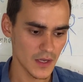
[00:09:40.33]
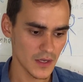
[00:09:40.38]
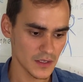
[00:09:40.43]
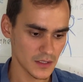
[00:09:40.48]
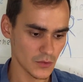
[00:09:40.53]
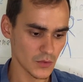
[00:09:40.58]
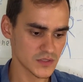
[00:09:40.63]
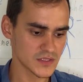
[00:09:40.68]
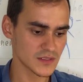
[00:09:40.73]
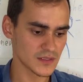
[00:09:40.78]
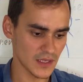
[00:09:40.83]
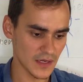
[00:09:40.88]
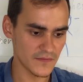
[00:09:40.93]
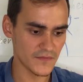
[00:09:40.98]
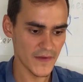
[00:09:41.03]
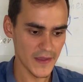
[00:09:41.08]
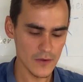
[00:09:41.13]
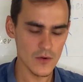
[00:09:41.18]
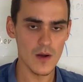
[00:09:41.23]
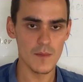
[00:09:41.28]
He wasn't
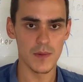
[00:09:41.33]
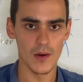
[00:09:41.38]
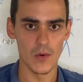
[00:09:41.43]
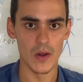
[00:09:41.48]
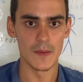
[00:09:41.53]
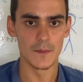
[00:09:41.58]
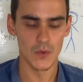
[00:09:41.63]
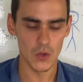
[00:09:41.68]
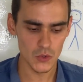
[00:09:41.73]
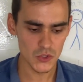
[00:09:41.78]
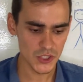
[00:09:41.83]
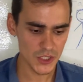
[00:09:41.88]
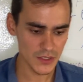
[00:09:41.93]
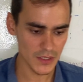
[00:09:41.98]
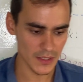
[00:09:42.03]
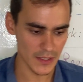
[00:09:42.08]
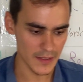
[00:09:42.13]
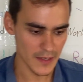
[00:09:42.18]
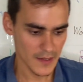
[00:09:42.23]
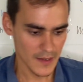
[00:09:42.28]
available
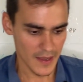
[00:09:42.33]
emotionally,